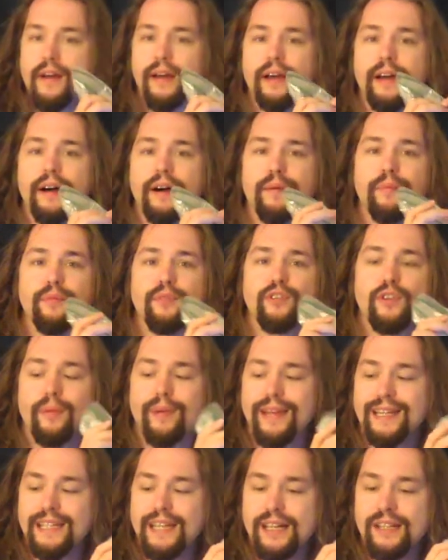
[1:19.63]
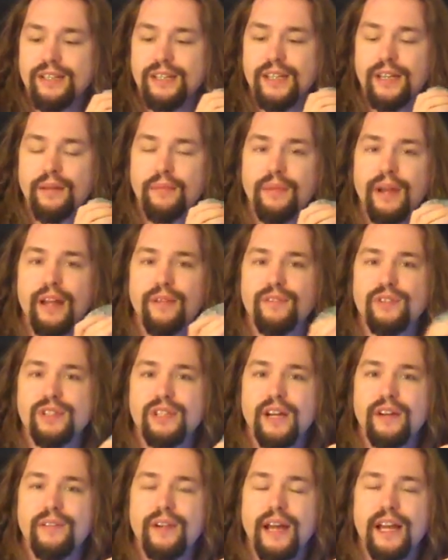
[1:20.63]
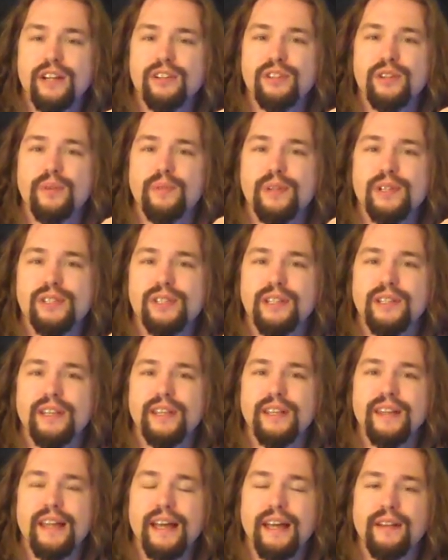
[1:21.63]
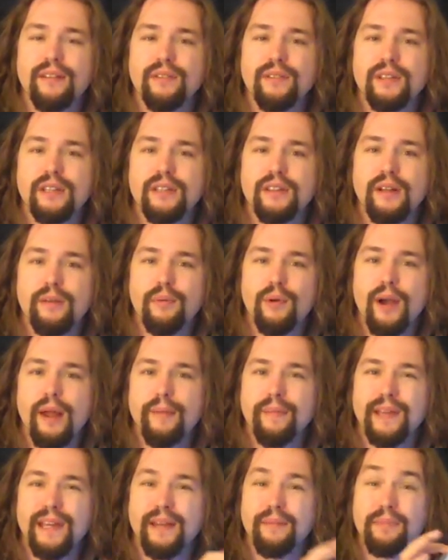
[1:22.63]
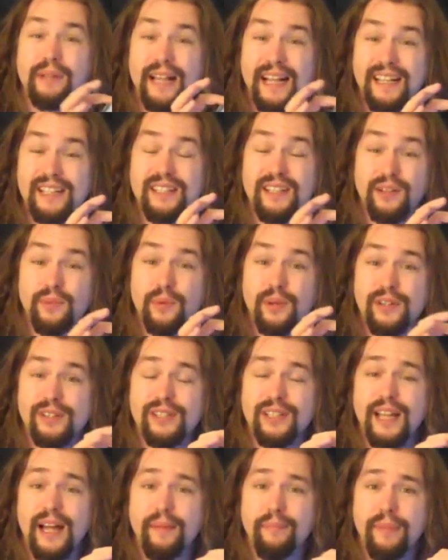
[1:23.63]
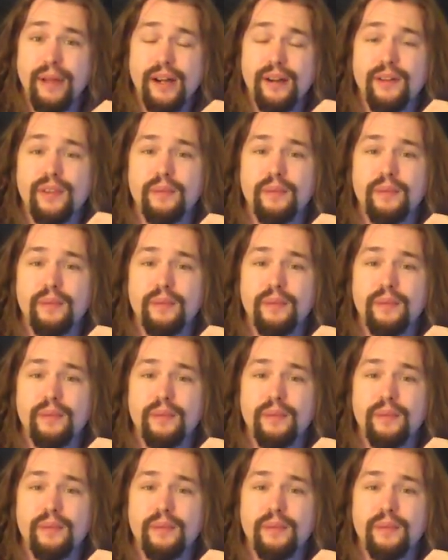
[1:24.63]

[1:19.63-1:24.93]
um, for my testing, but I've discovered actually recently that double wrapping it in plastic works a lot better.